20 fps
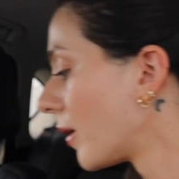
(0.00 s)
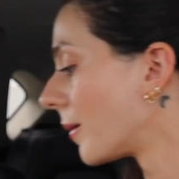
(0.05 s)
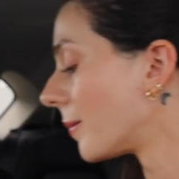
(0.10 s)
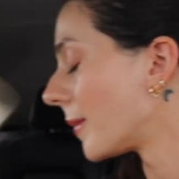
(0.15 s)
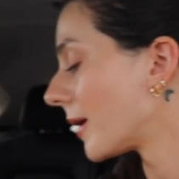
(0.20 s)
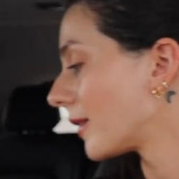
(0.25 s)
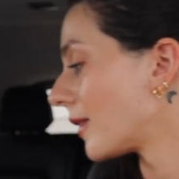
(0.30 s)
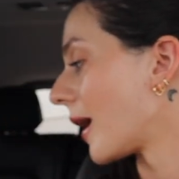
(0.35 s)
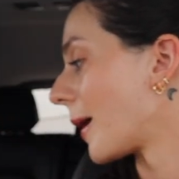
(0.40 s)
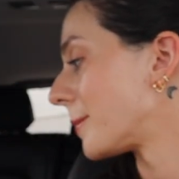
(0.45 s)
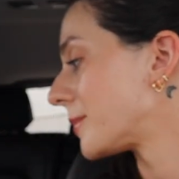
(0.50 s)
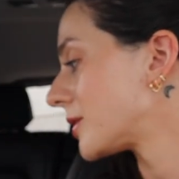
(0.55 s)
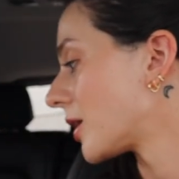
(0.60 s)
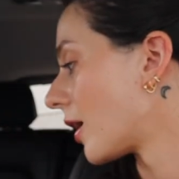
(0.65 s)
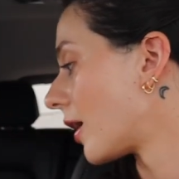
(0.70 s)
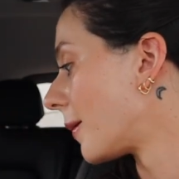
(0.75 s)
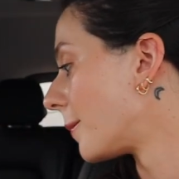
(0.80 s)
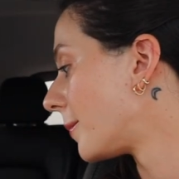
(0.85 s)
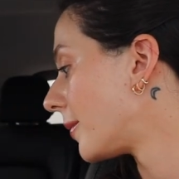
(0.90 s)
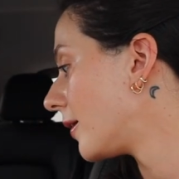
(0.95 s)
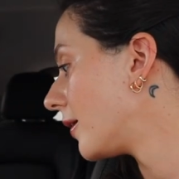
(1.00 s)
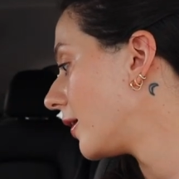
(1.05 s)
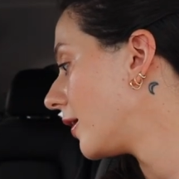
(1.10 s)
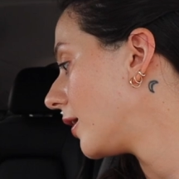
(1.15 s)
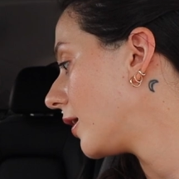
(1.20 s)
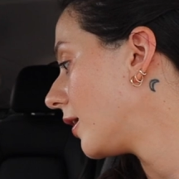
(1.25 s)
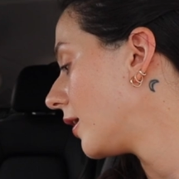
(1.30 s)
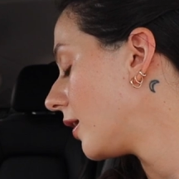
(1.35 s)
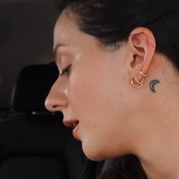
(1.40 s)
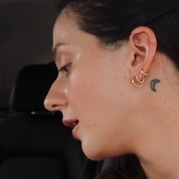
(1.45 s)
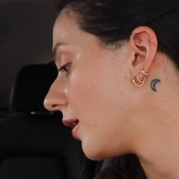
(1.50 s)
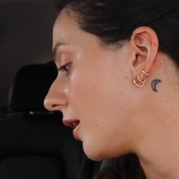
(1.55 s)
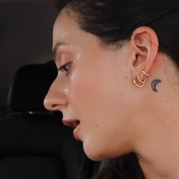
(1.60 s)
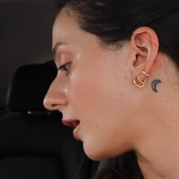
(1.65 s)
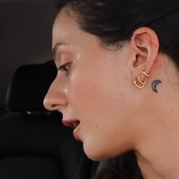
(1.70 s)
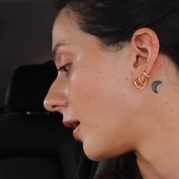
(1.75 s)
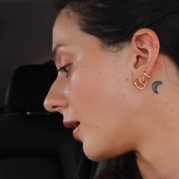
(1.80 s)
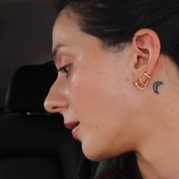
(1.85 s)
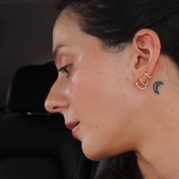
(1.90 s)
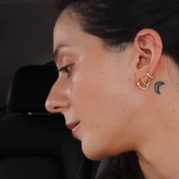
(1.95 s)
brought my laptop,
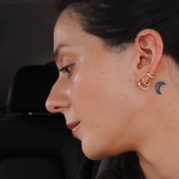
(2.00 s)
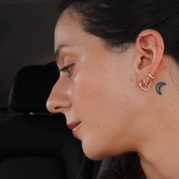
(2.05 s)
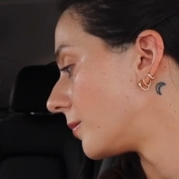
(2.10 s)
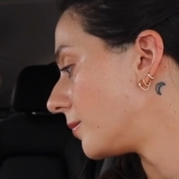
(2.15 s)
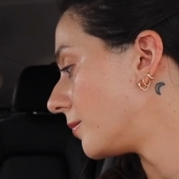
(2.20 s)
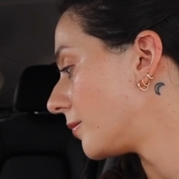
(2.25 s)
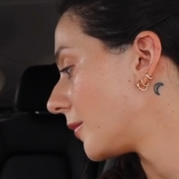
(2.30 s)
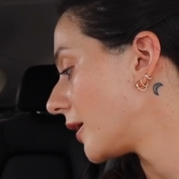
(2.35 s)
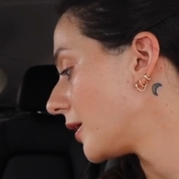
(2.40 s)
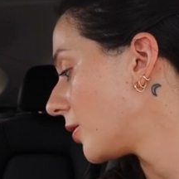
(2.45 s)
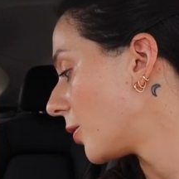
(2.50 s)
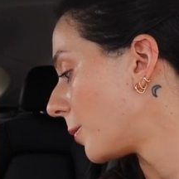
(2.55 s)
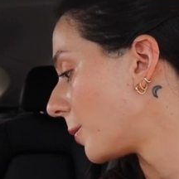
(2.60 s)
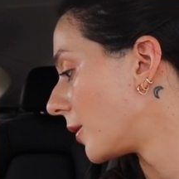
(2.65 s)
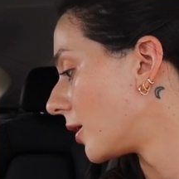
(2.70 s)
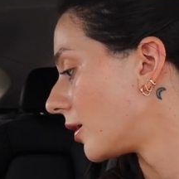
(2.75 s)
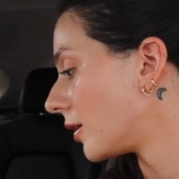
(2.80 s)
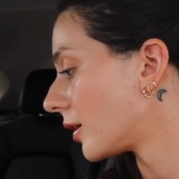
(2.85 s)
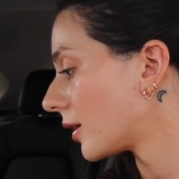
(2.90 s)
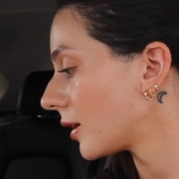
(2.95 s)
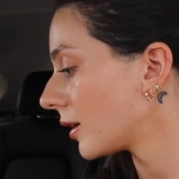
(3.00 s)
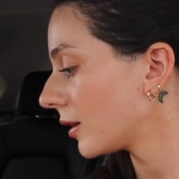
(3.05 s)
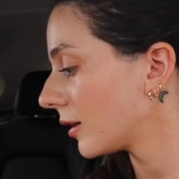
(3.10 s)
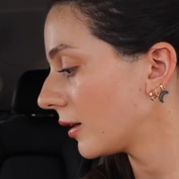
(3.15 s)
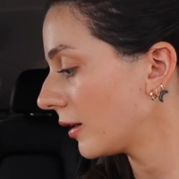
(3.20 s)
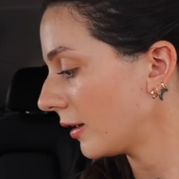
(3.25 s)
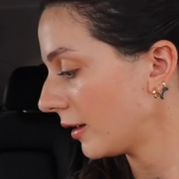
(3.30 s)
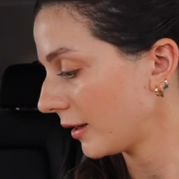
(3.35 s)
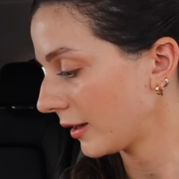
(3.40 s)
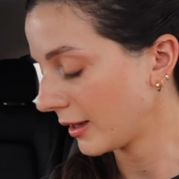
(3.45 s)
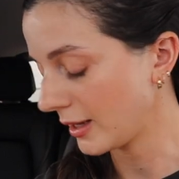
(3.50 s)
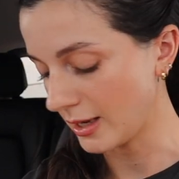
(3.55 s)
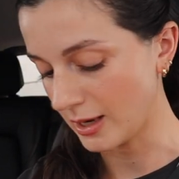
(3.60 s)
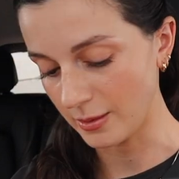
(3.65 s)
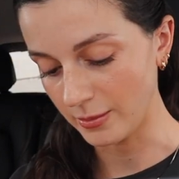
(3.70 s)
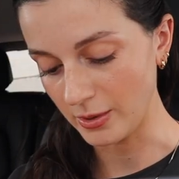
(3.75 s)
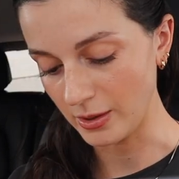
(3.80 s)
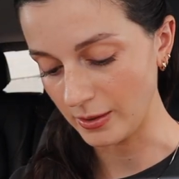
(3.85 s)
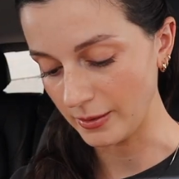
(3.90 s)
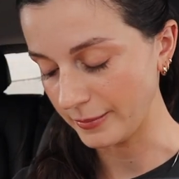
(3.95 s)
um, my notebook,
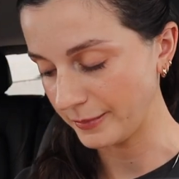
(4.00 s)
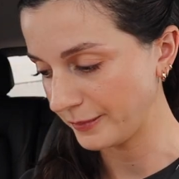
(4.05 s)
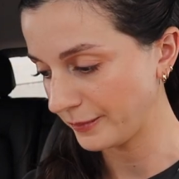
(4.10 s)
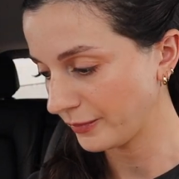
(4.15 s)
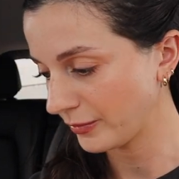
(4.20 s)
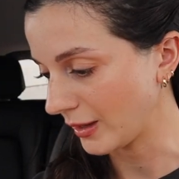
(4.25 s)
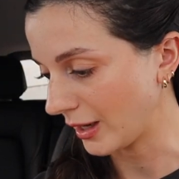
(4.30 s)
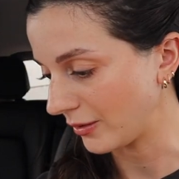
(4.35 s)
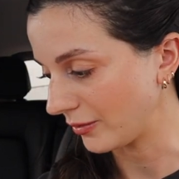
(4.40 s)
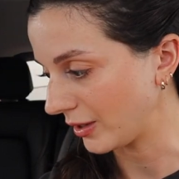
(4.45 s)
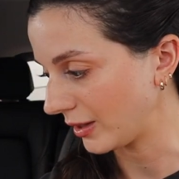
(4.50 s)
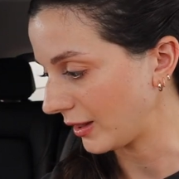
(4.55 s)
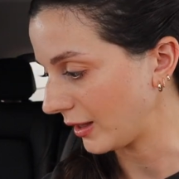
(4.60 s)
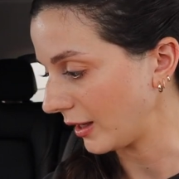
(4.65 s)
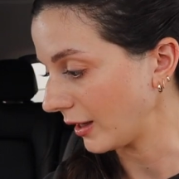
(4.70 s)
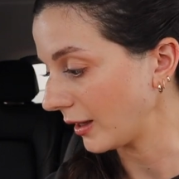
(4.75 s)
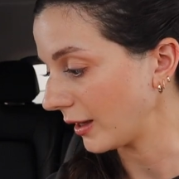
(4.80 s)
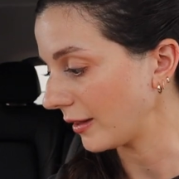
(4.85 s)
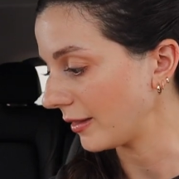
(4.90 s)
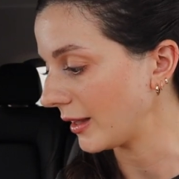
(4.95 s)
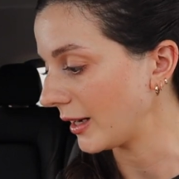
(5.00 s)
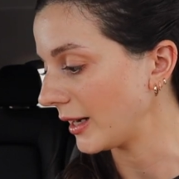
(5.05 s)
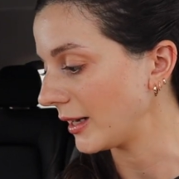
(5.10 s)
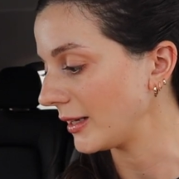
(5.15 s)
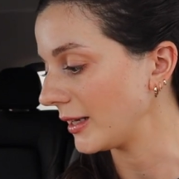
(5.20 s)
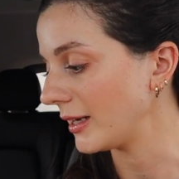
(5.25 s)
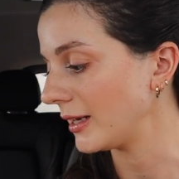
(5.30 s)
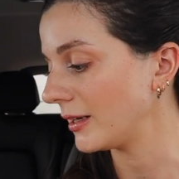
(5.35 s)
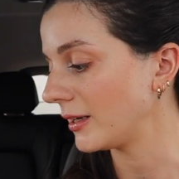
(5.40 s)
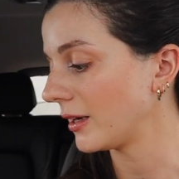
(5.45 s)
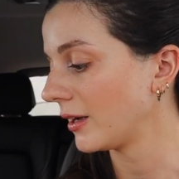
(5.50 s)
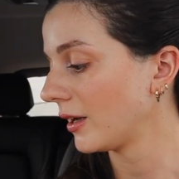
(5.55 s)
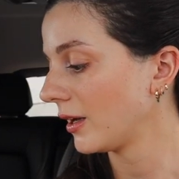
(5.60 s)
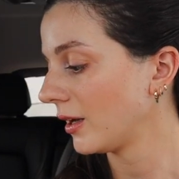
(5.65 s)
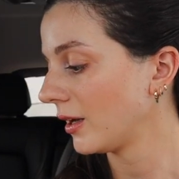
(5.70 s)
camera, everything that I need.